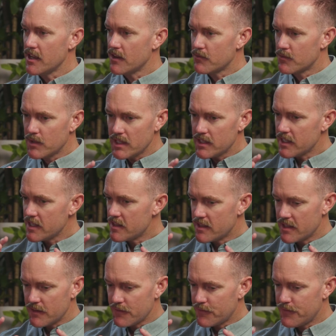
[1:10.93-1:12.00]
really
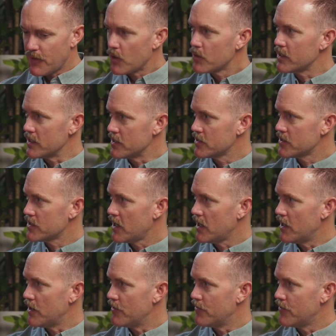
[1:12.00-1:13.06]
the focus
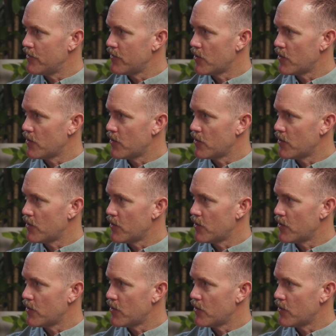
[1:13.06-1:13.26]
of,